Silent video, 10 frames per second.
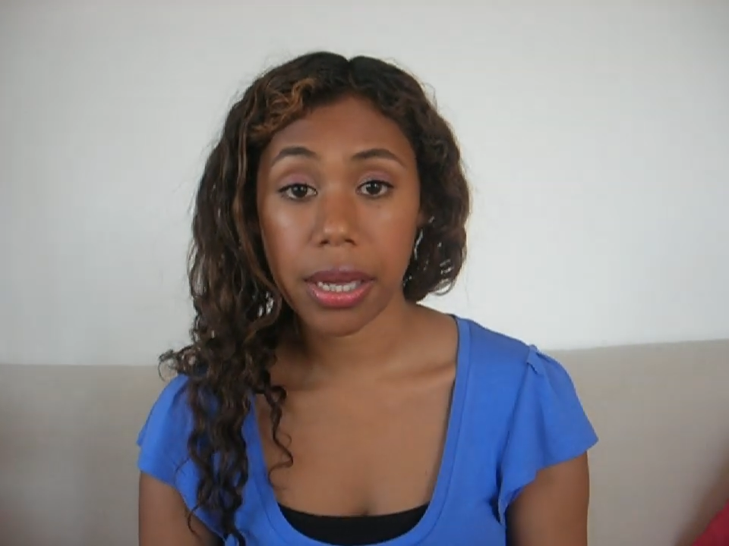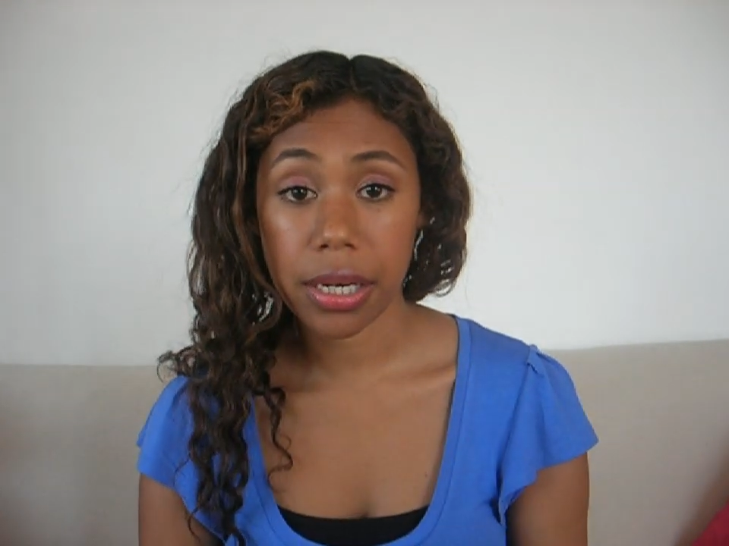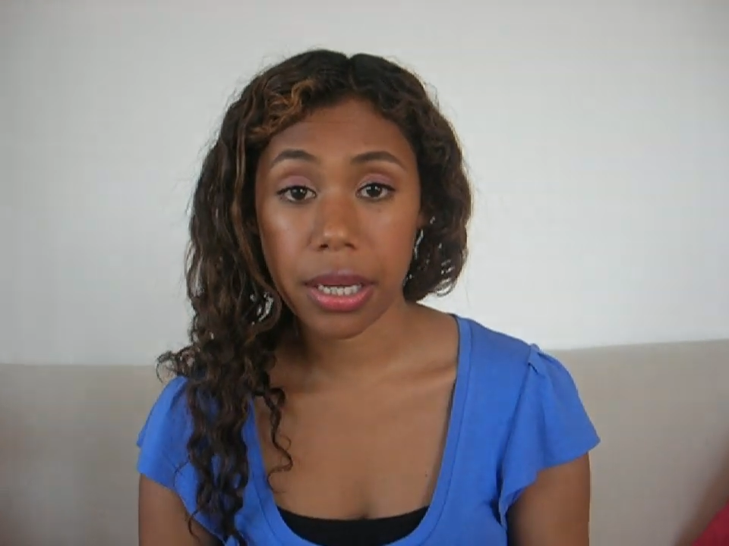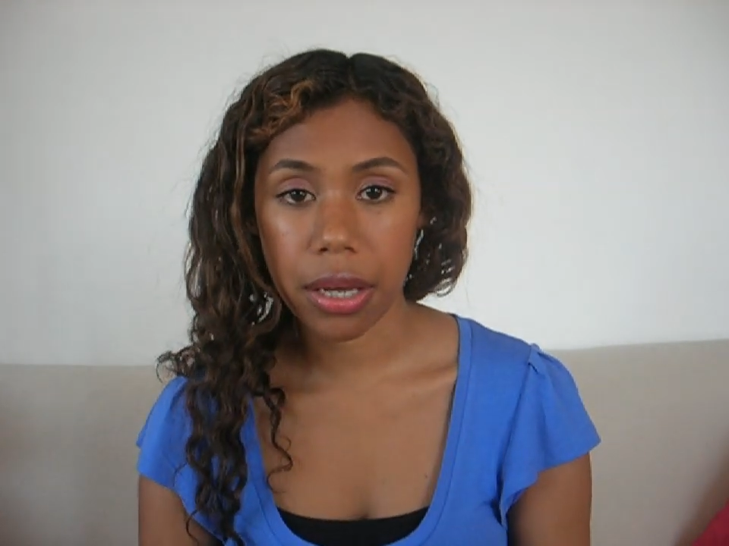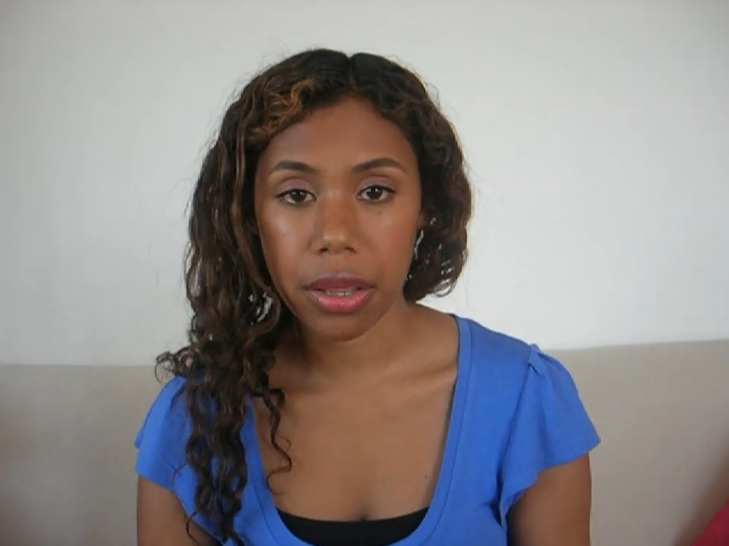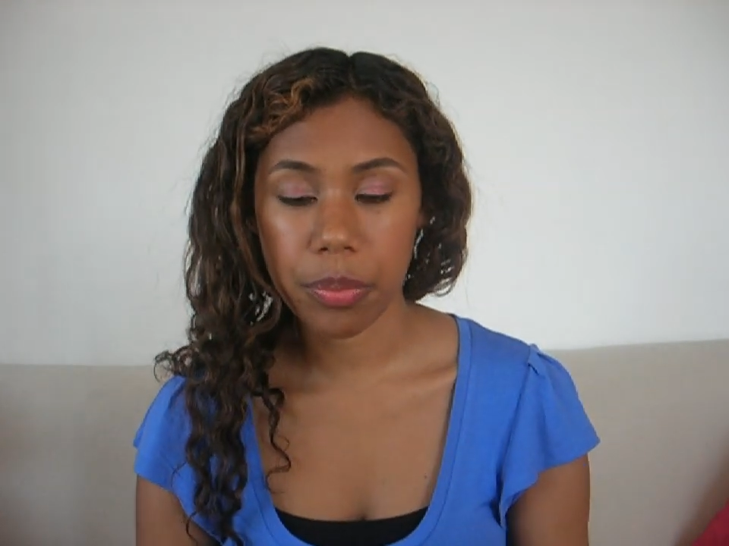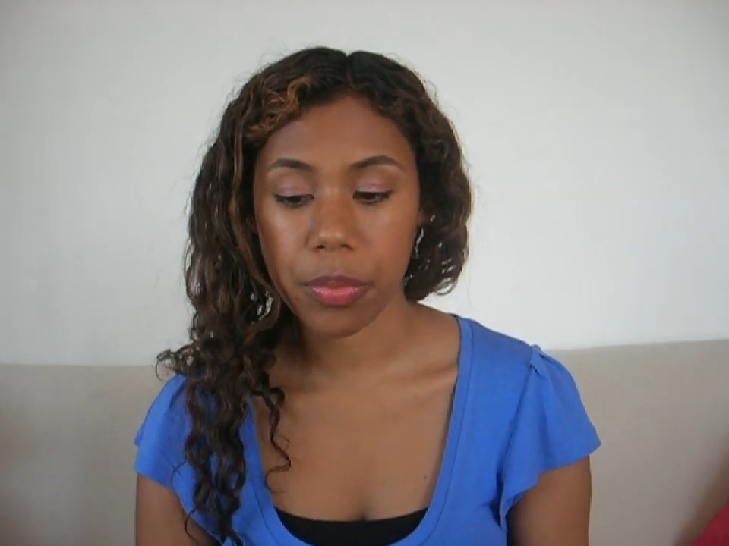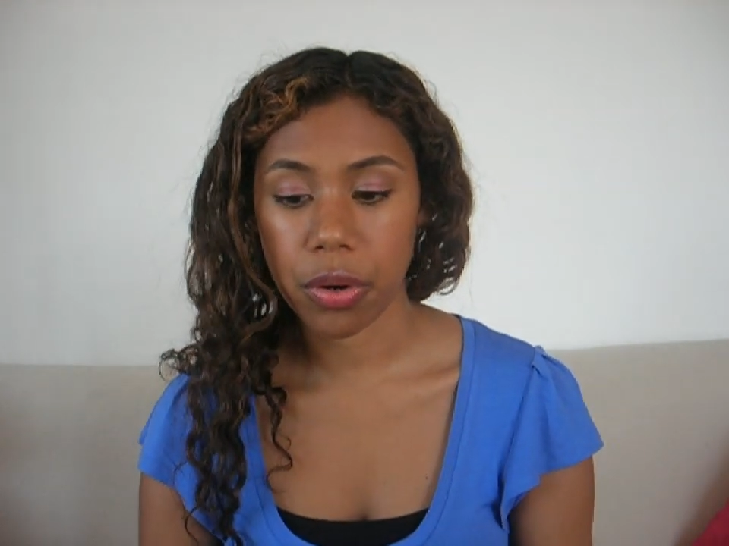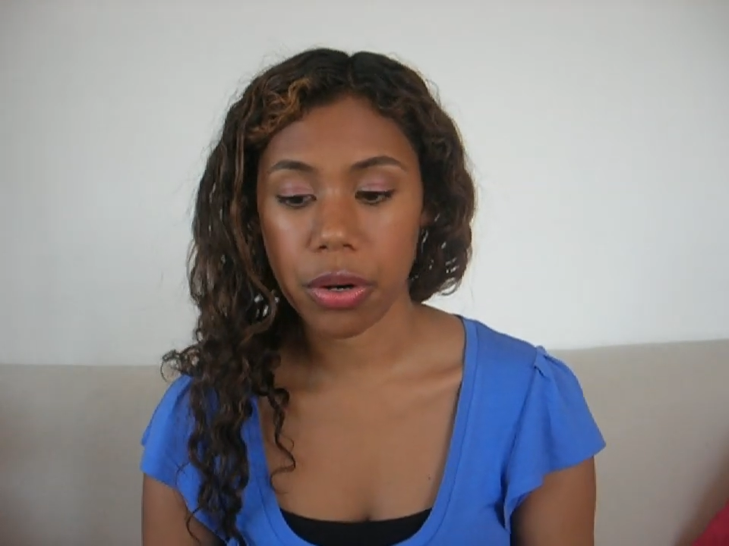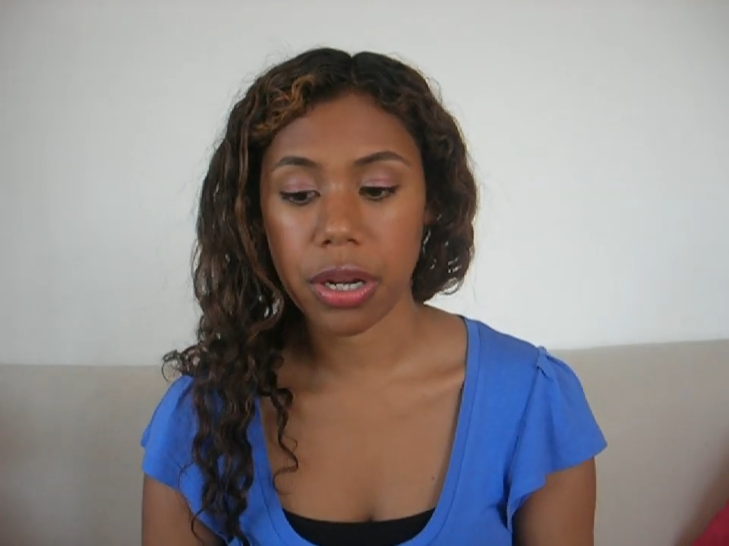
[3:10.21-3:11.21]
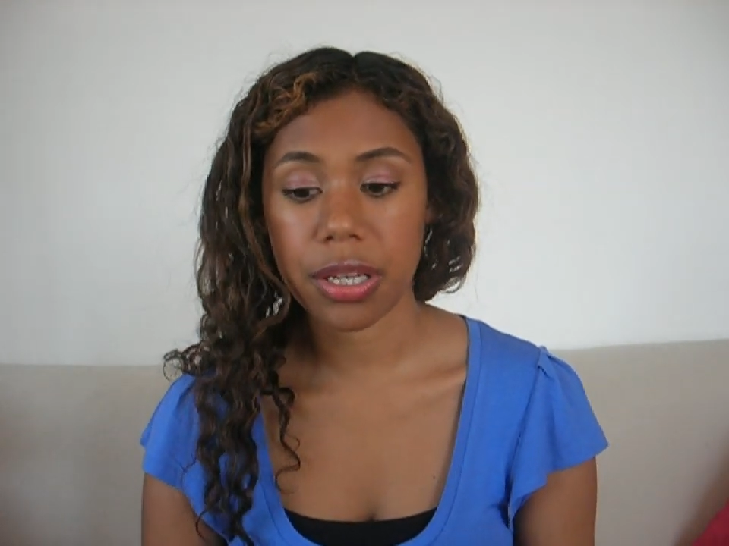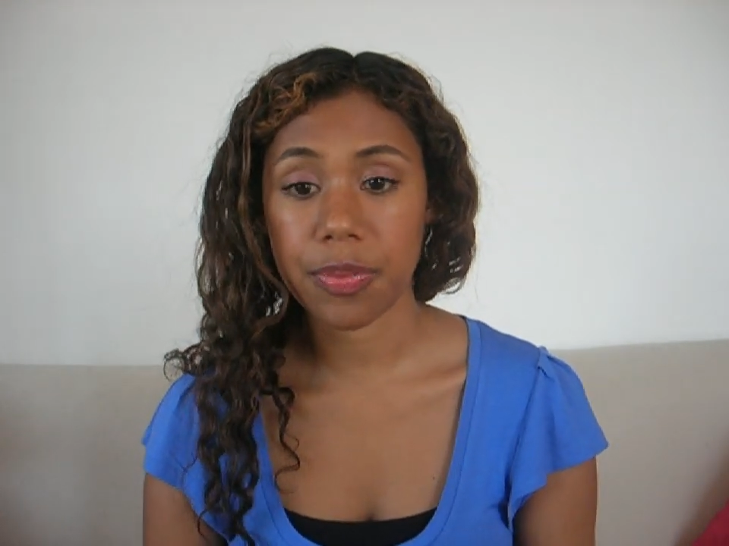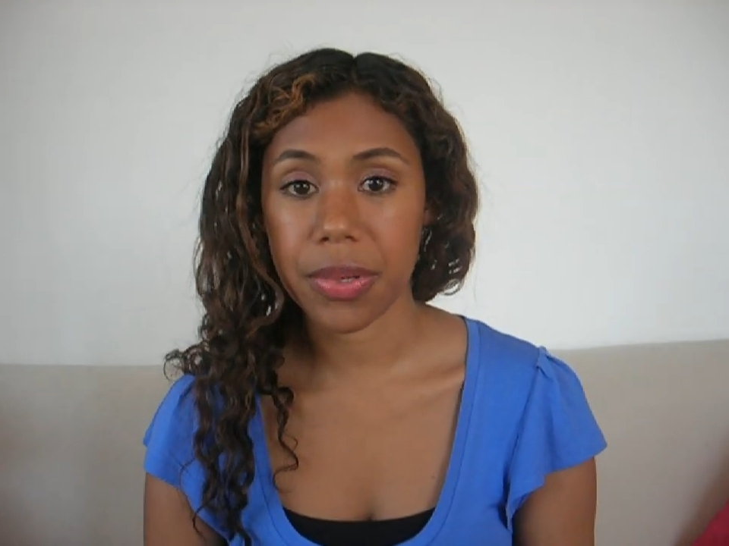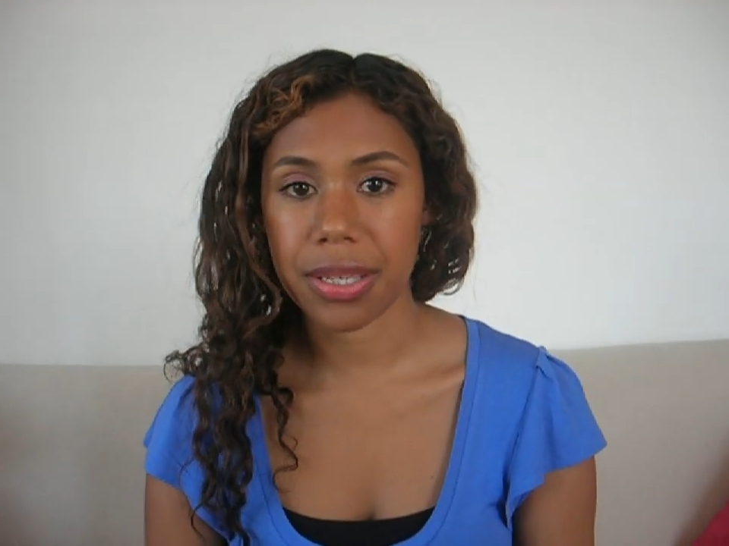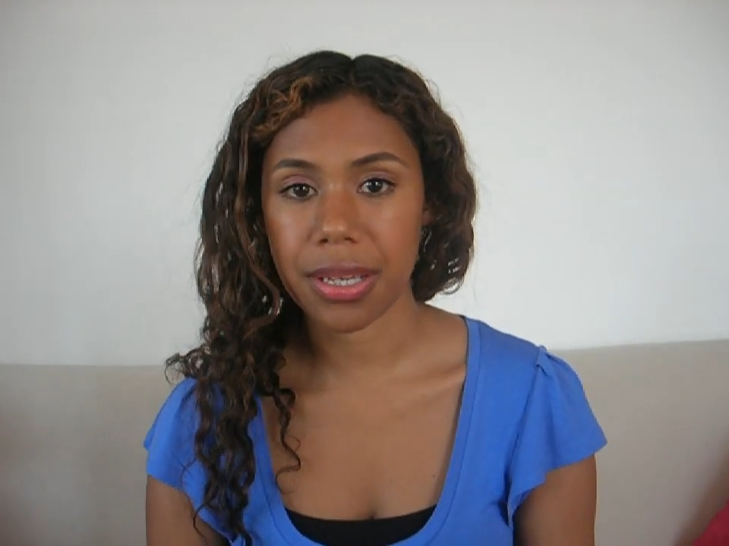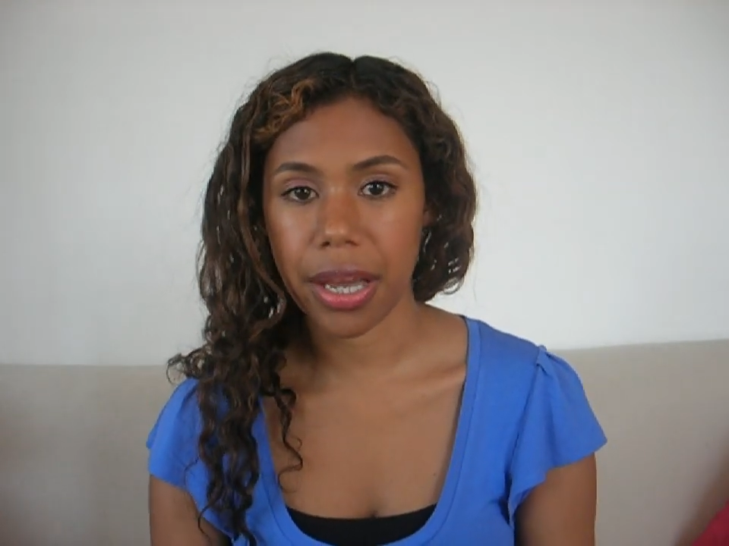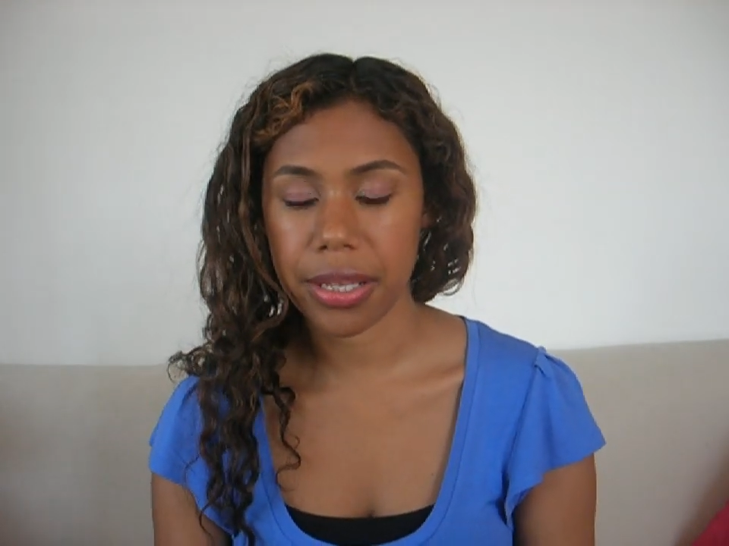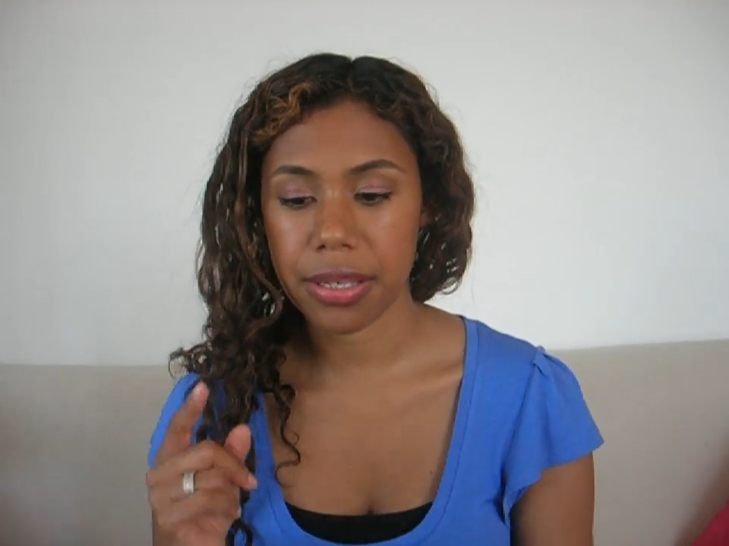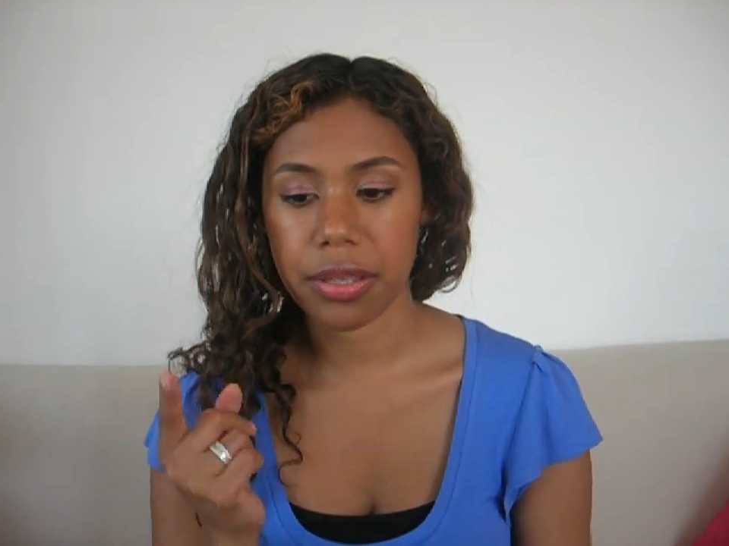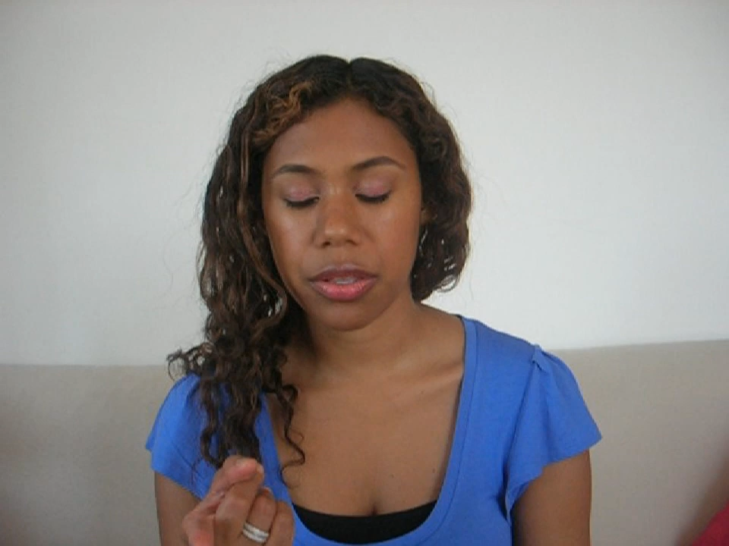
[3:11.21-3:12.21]
any other products
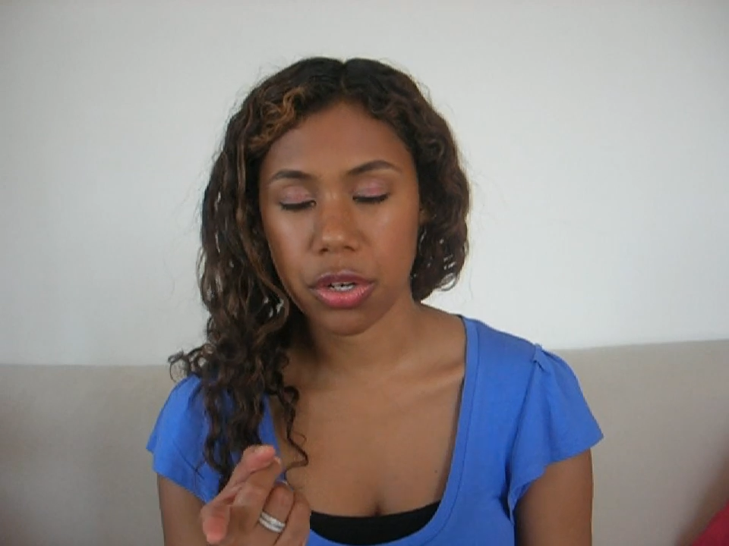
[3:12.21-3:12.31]
besides